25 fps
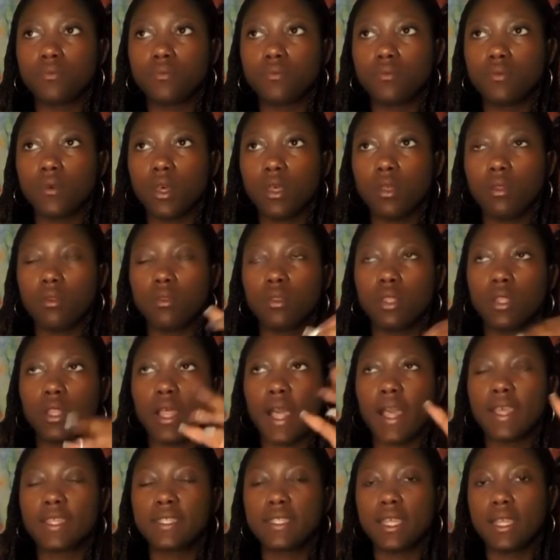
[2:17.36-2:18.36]
well, the
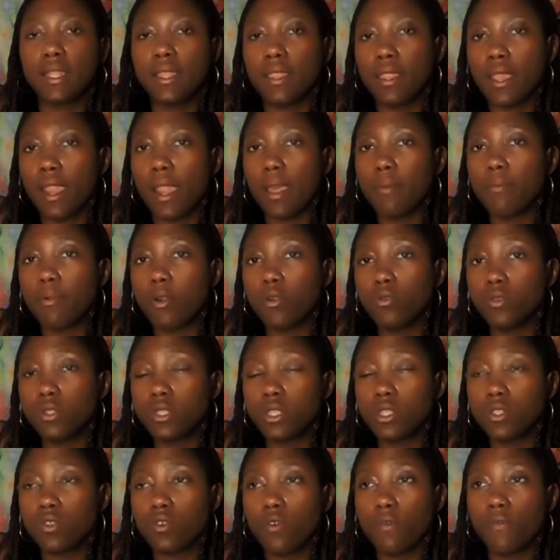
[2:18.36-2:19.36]
last daily that I
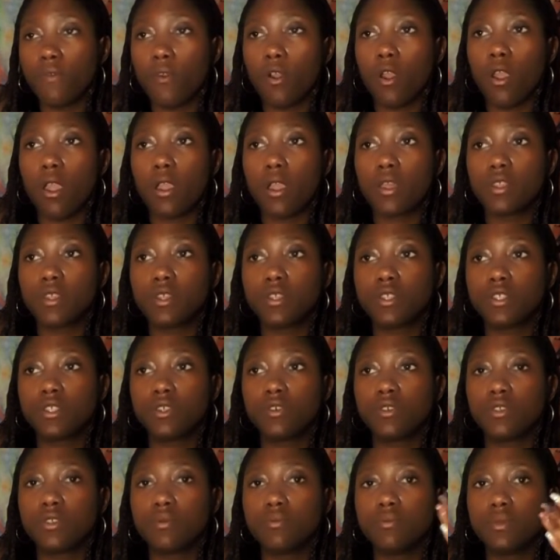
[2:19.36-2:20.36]
posted so far, there's
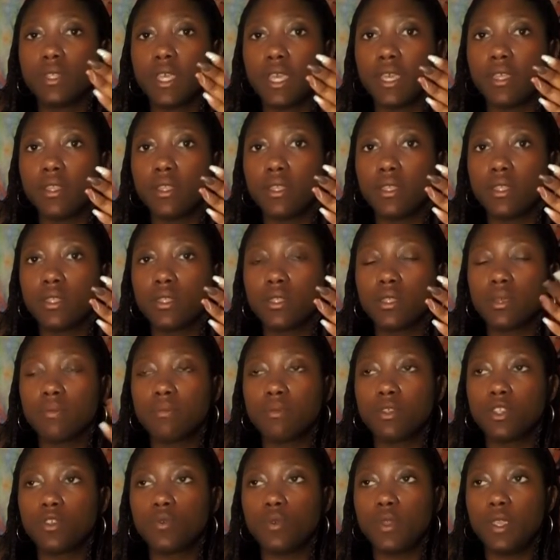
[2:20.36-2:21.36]
still some dailies in
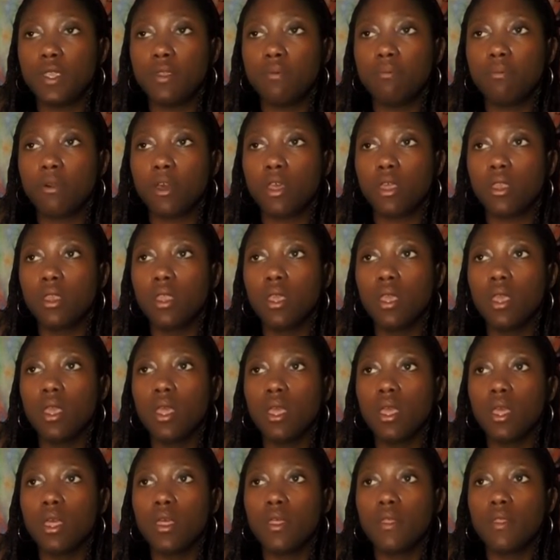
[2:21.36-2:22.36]
between, but
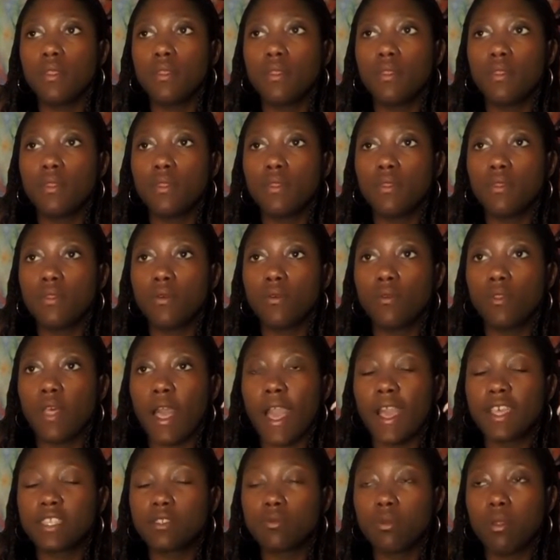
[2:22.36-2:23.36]
the
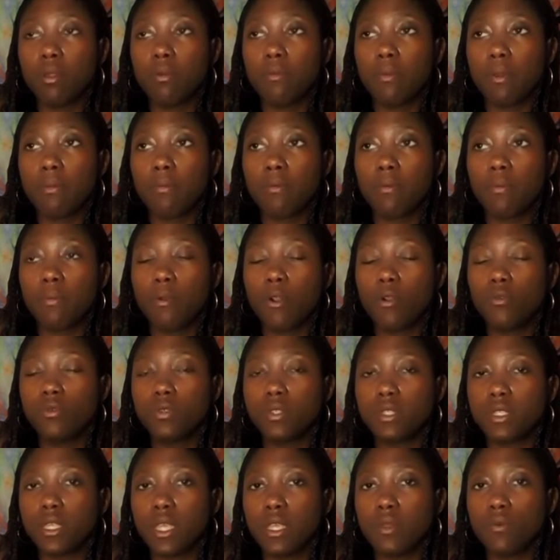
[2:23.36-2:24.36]
last one I remember
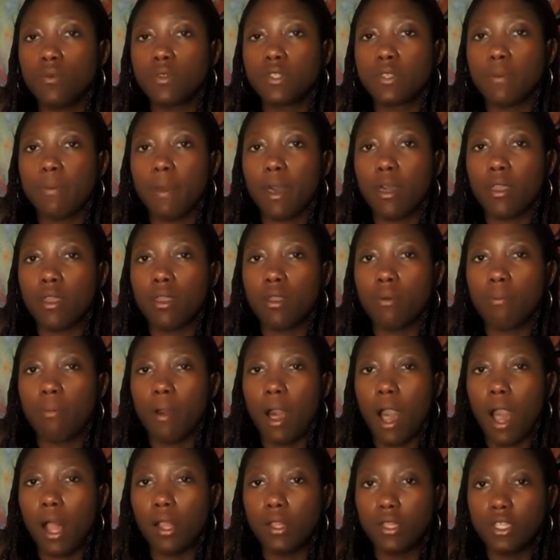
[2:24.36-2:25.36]
posting was about an
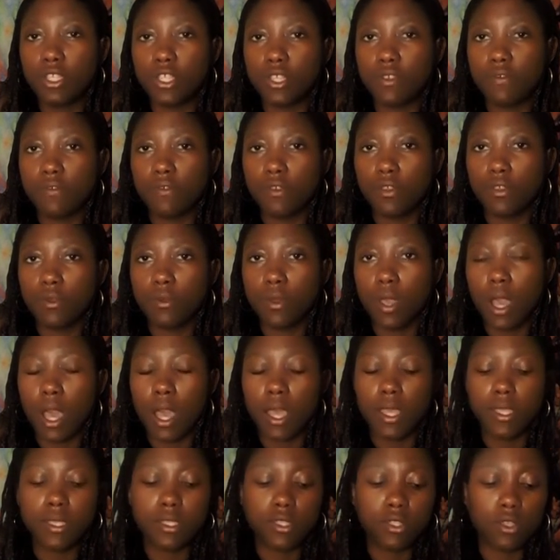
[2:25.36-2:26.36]
apology for you
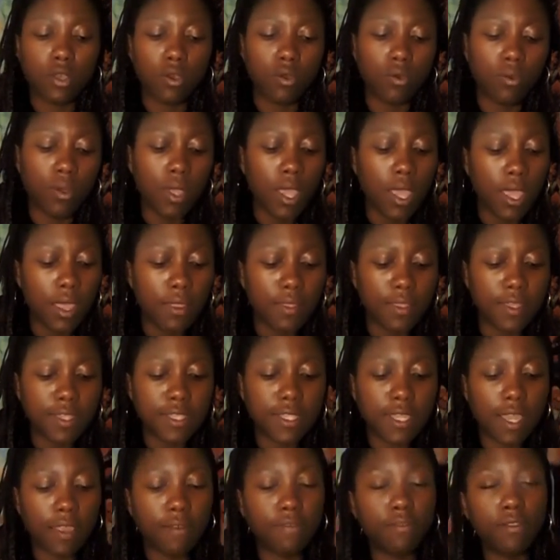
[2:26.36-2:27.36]
guys. So this
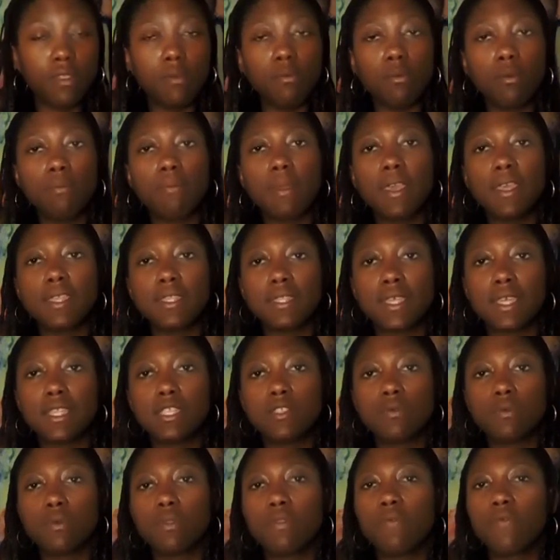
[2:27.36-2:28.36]
definitely would make
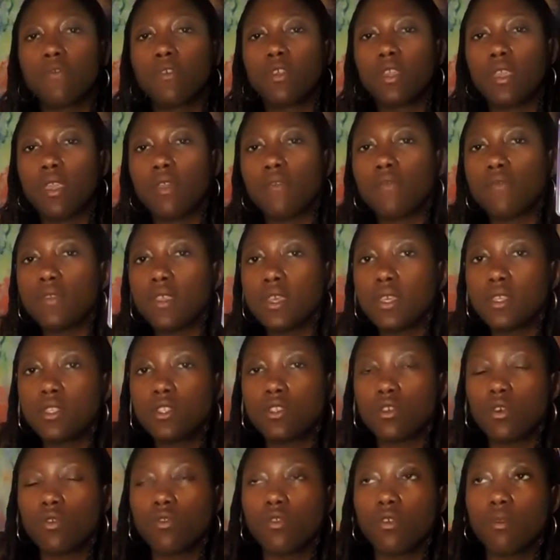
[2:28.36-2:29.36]
sense with forgiveness.
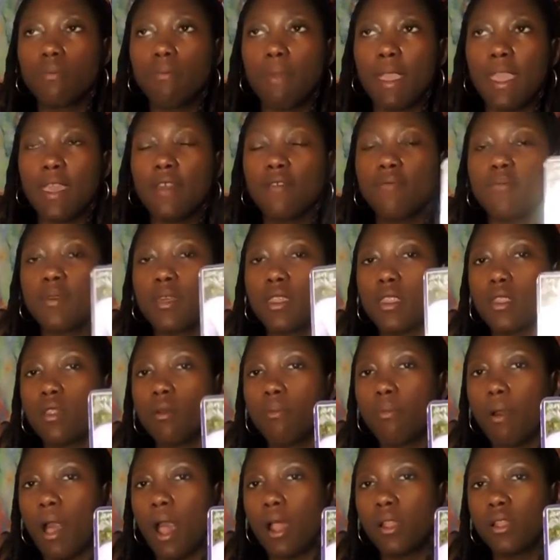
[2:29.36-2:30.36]
So there may have been an
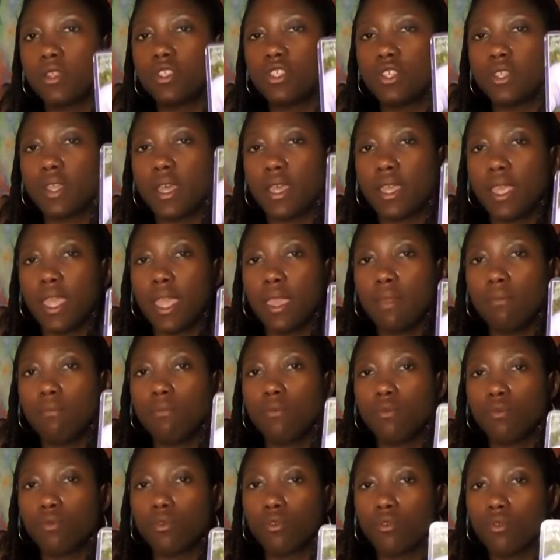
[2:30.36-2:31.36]
apology that came
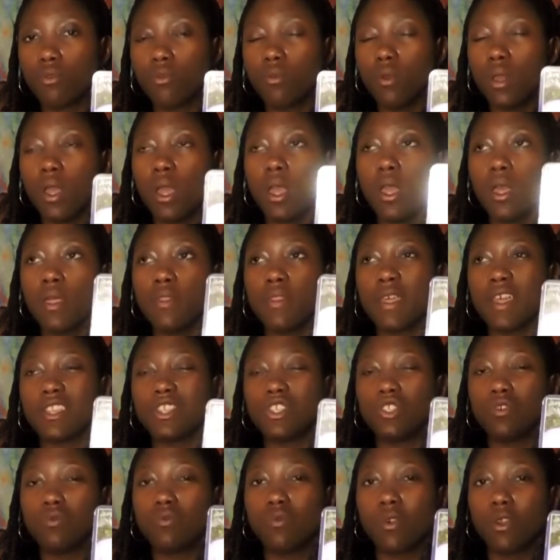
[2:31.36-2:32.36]
through
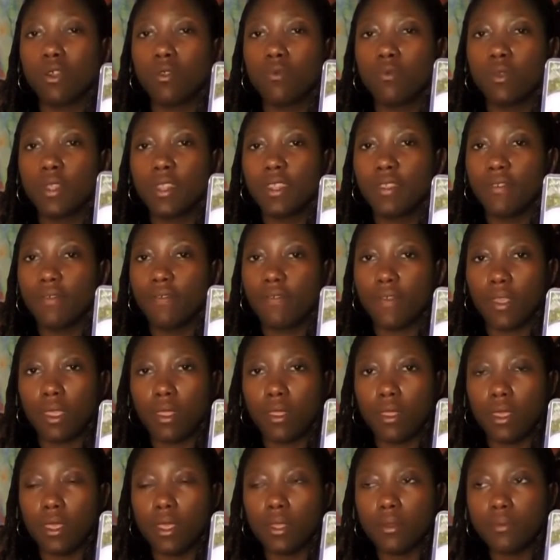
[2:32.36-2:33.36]
that you weren't really
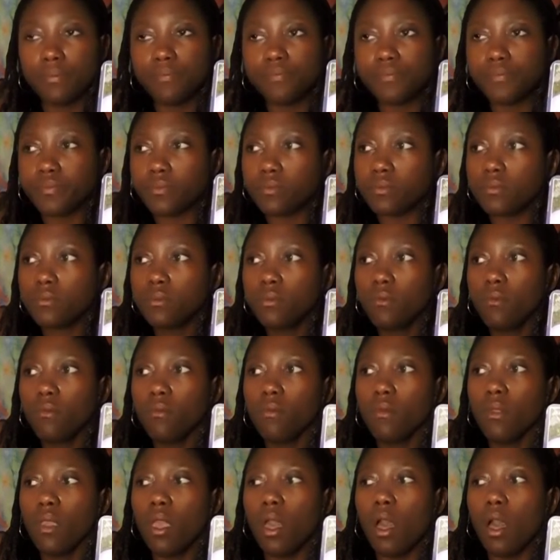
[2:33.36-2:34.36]
feeling.
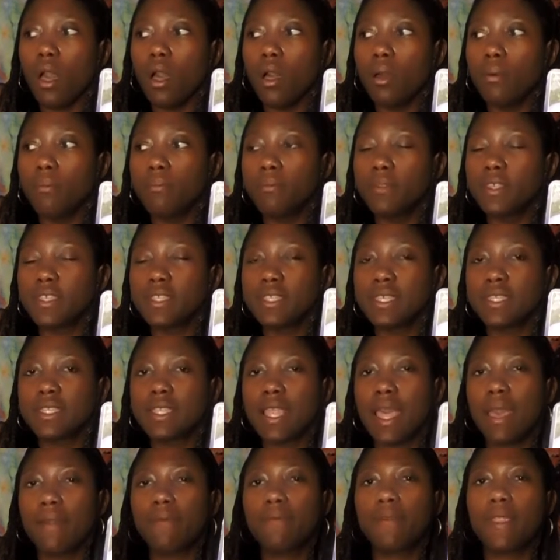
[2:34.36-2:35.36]
This doesn't
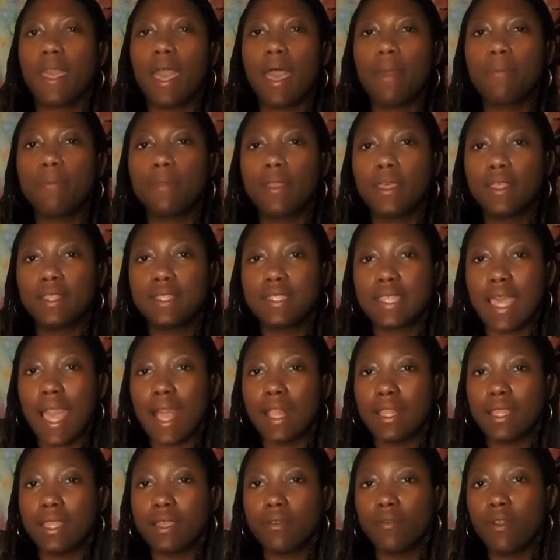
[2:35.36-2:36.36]
have to happen
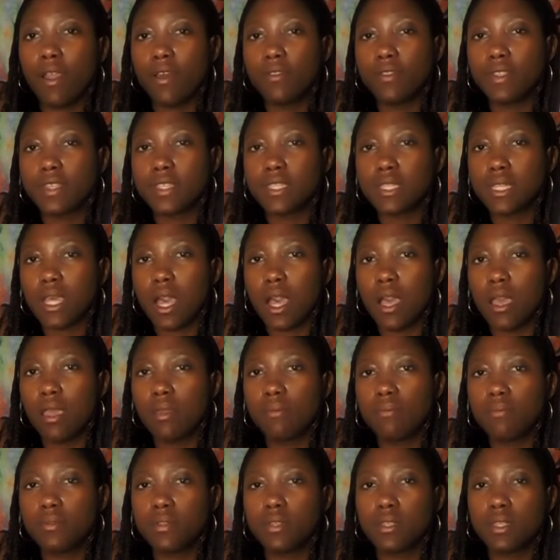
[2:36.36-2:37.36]
exactly around this
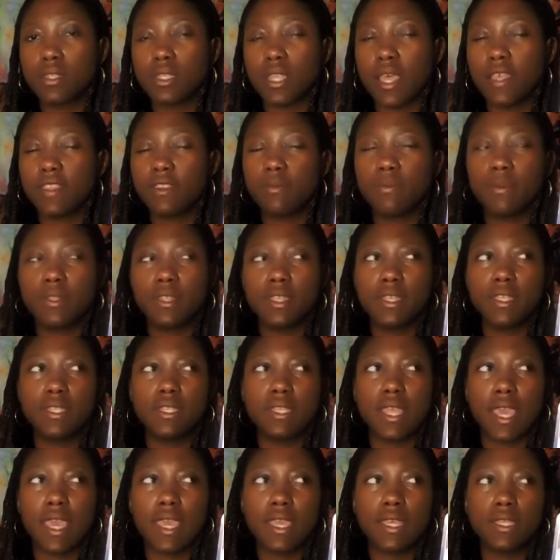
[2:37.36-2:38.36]
time. It doesn't have to be these
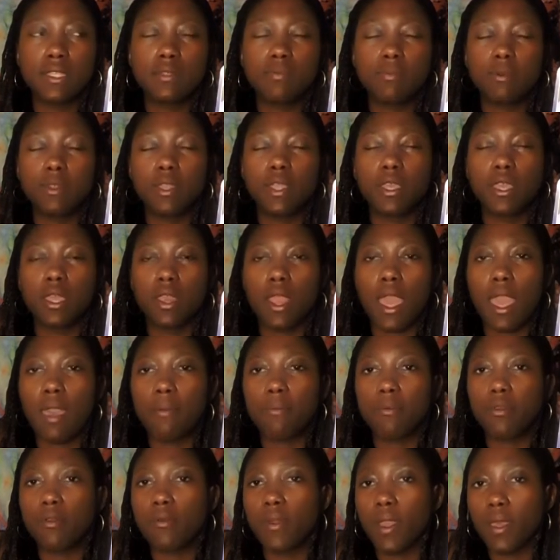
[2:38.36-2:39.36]
days, but it can
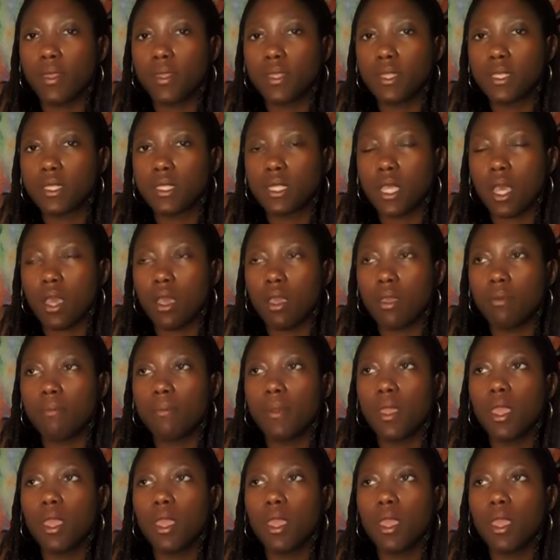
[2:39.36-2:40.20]
happen around this time.